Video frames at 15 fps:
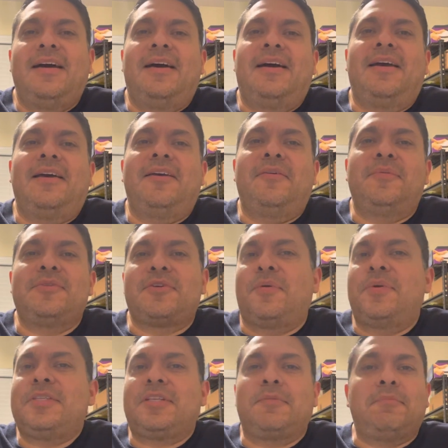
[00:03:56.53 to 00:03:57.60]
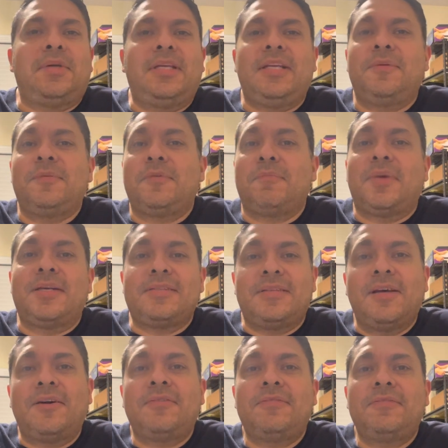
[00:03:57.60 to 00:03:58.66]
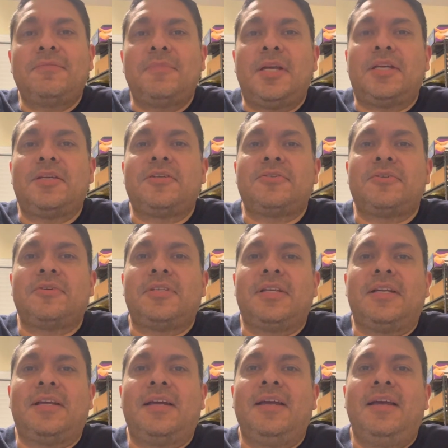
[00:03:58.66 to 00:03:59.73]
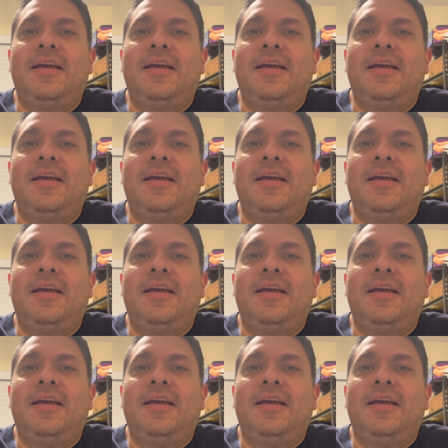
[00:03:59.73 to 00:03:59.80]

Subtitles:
I was always competing with myself, making sure that